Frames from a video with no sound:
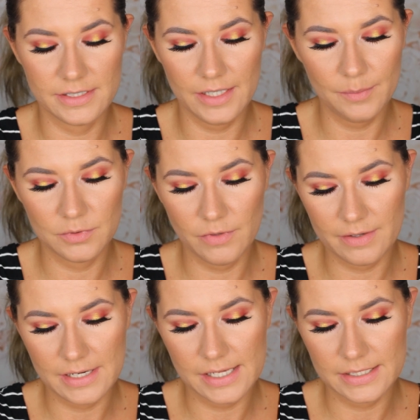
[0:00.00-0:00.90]
slept
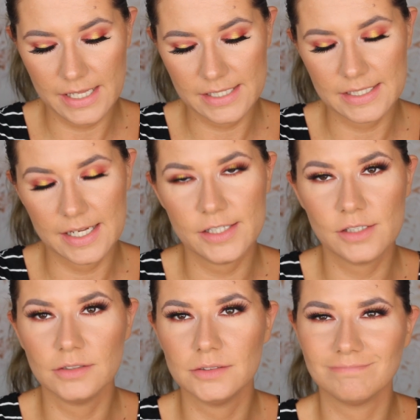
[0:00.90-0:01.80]
very nice last night,
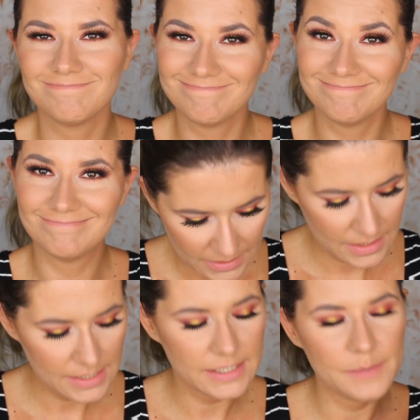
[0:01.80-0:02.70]
so
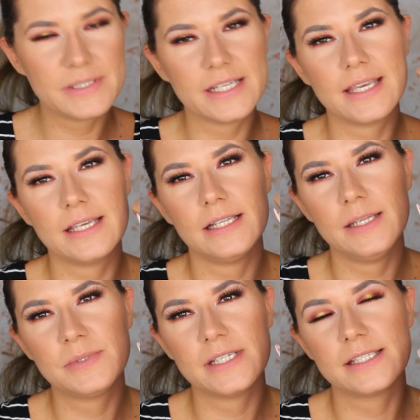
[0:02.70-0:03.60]
these lipstick
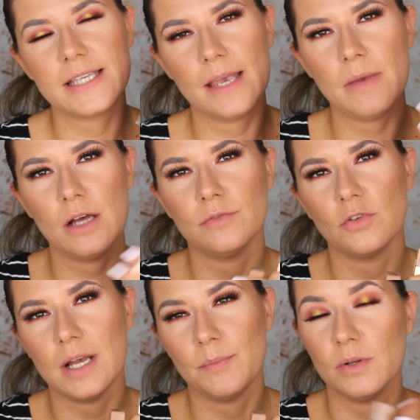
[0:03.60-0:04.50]
lipsticks came out
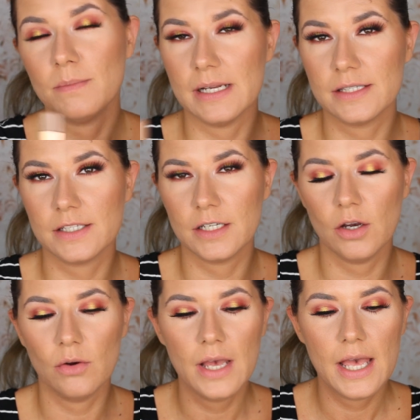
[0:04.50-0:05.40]
for a couple of months
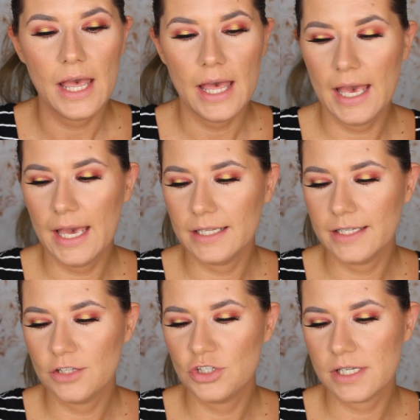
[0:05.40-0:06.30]
ago,
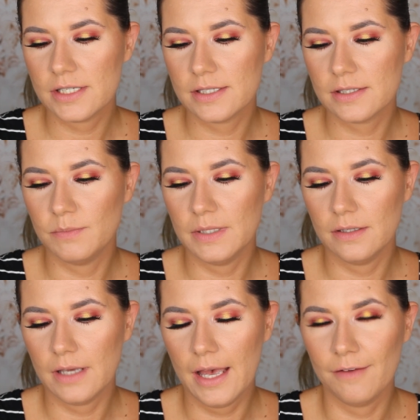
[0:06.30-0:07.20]
and they just
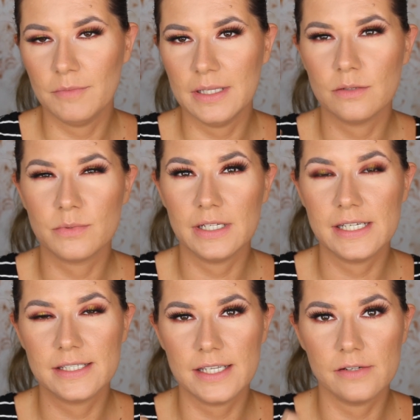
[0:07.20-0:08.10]
be, have been
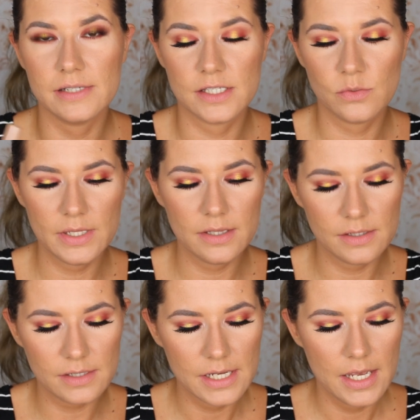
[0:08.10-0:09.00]
released here in
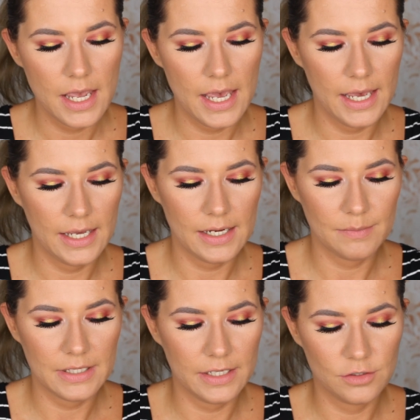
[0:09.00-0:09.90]
Sweden, and
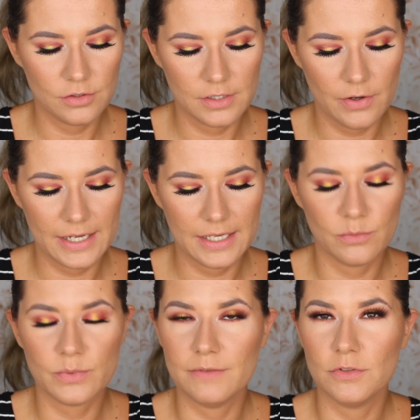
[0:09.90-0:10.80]
I'm glad to, so I
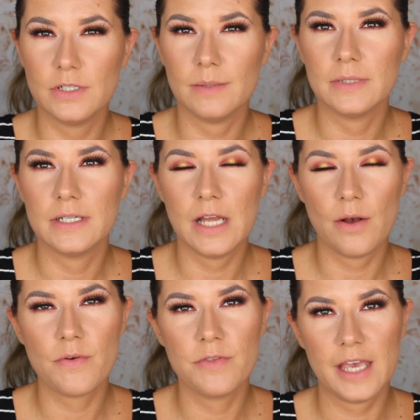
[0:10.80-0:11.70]
can review them.
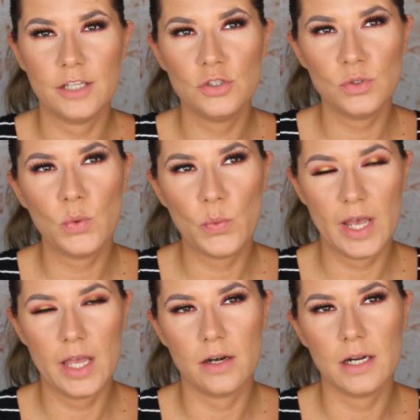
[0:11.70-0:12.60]
Now, they do
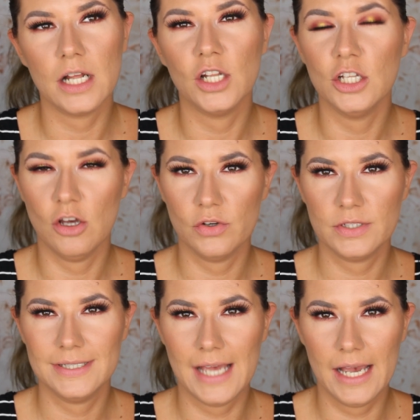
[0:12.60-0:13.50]
wear a
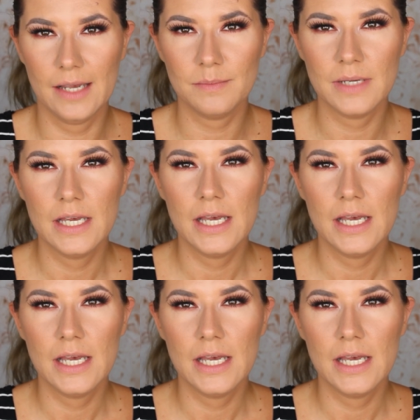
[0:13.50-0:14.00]
long time.